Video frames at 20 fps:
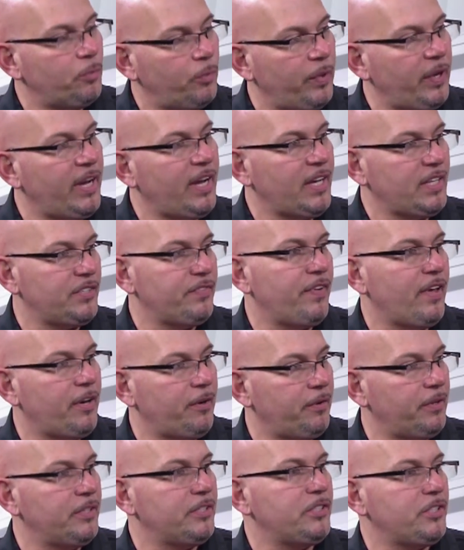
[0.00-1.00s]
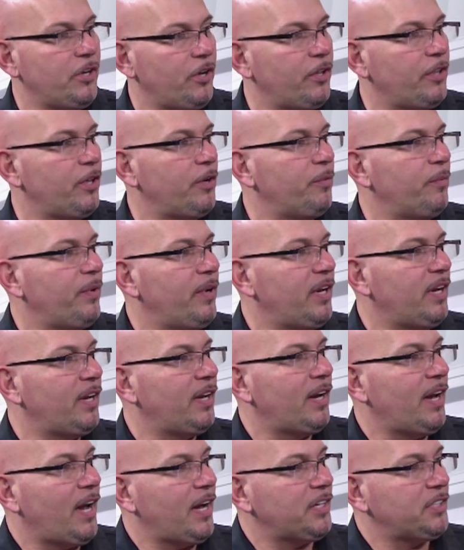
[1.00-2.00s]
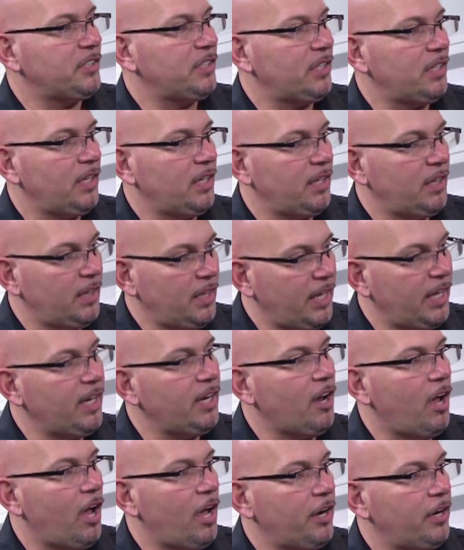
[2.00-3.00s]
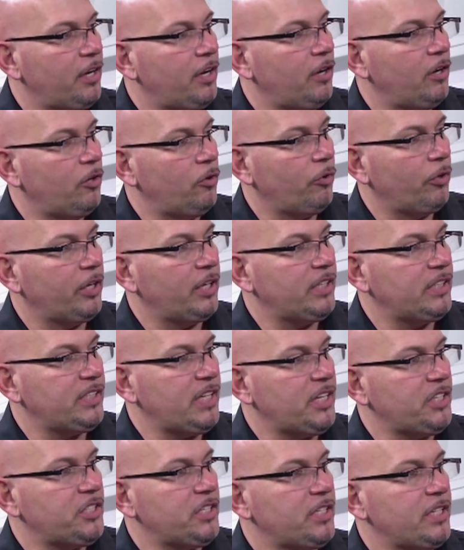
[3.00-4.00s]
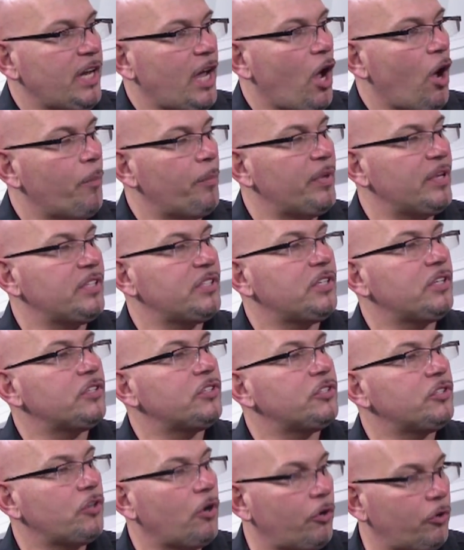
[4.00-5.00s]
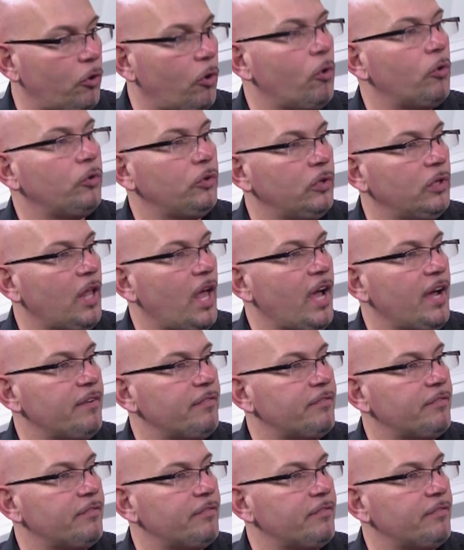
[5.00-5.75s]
we as veterans know that we could actually lean on an organization to help us start a whole new life.